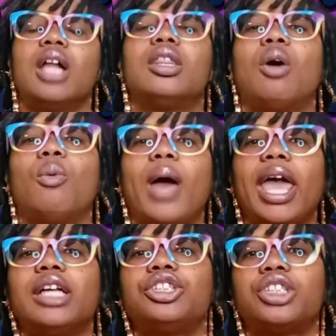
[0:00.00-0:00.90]
The
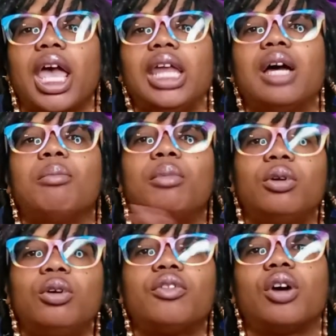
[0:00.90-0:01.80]
way Shayna
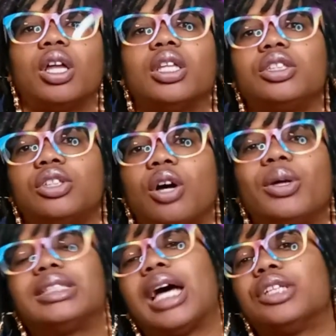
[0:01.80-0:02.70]
moved on the show
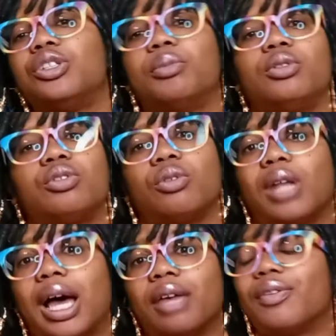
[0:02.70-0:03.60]
is how she moved through
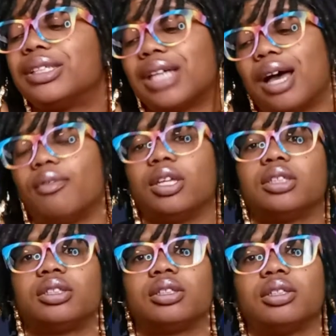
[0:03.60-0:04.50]
life. It's
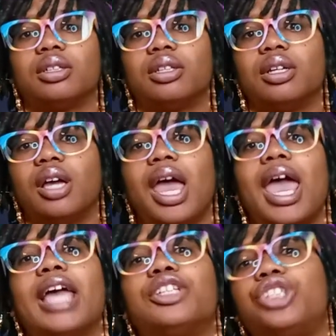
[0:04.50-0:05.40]
obvious.
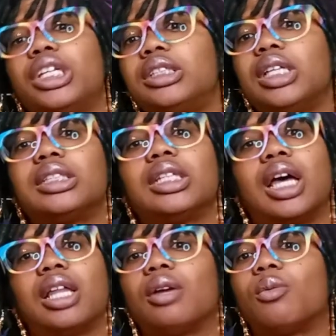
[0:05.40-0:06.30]
And she sees
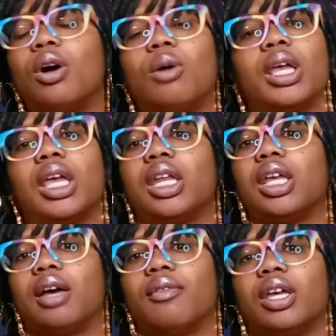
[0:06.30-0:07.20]
nothing wrong with any
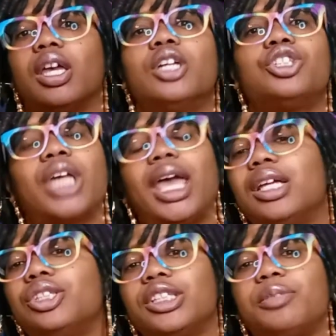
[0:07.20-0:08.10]
of it.
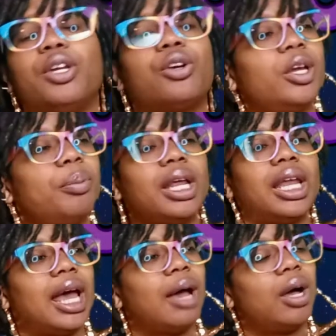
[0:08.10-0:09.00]
Shayna just be creeping in
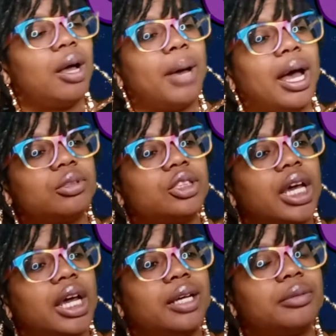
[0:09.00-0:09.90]
line with her Bible
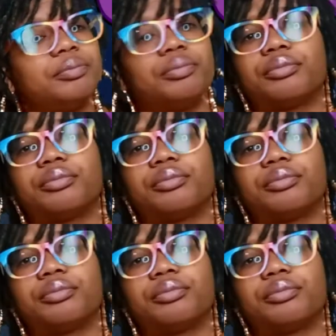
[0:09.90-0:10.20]
child.